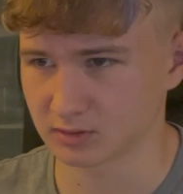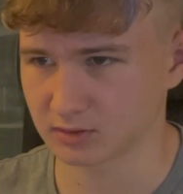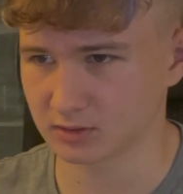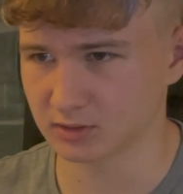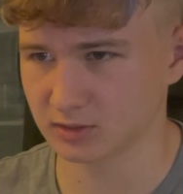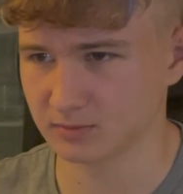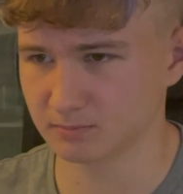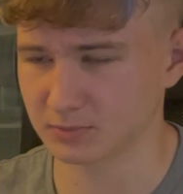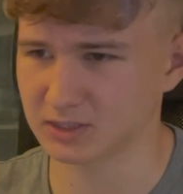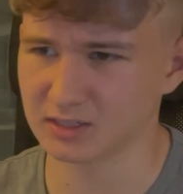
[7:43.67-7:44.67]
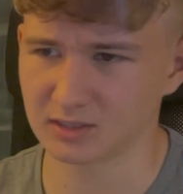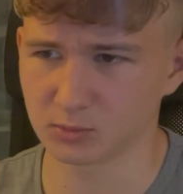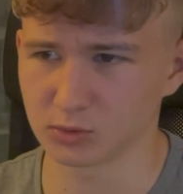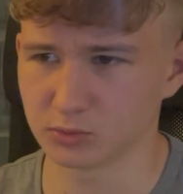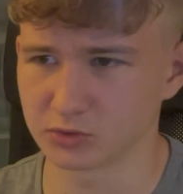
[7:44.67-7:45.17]
But then I
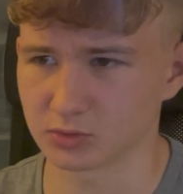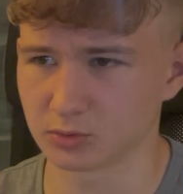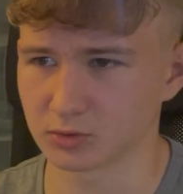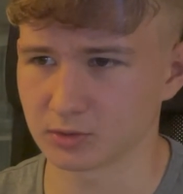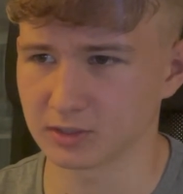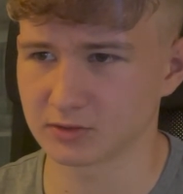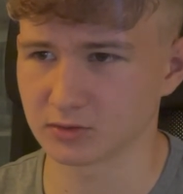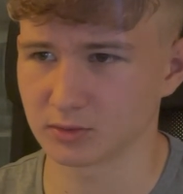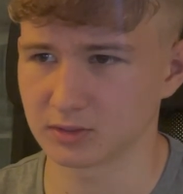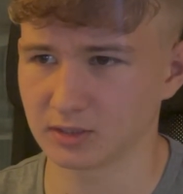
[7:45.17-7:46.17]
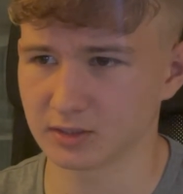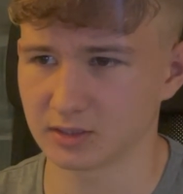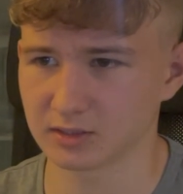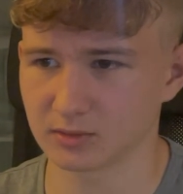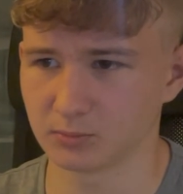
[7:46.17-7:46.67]
would lose the rook, right? So on the other
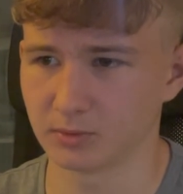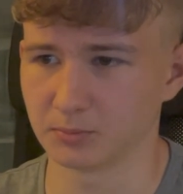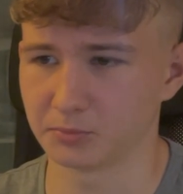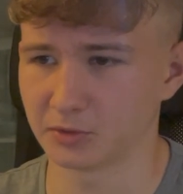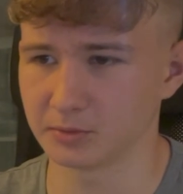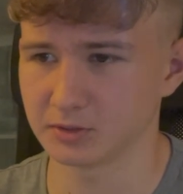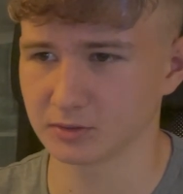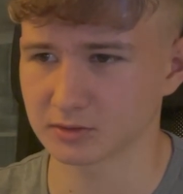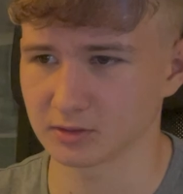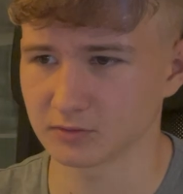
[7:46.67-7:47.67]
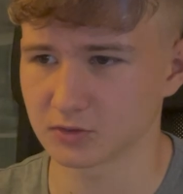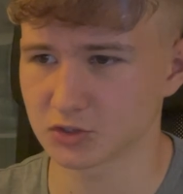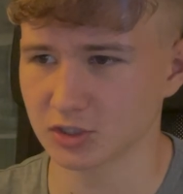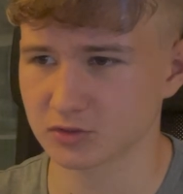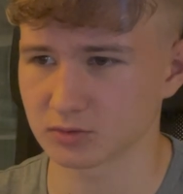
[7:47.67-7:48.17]
hand, I'm probably not going to give this
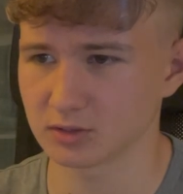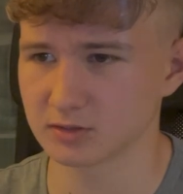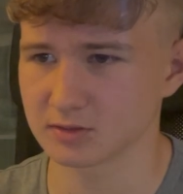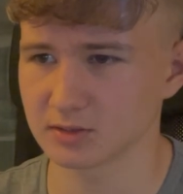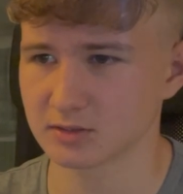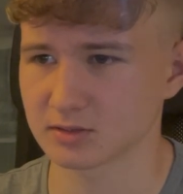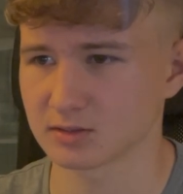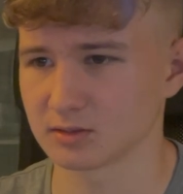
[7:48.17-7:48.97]
check. So this.